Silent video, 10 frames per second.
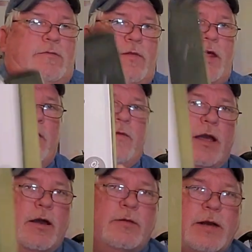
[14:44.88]
There we go.
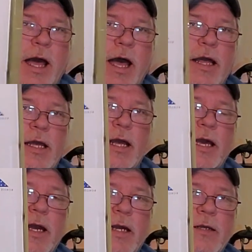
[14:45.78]
Now you can
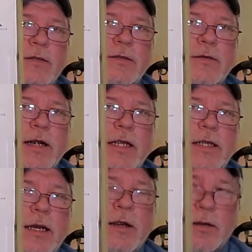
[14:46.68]
get it. Right
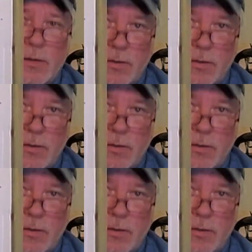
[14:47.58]
there.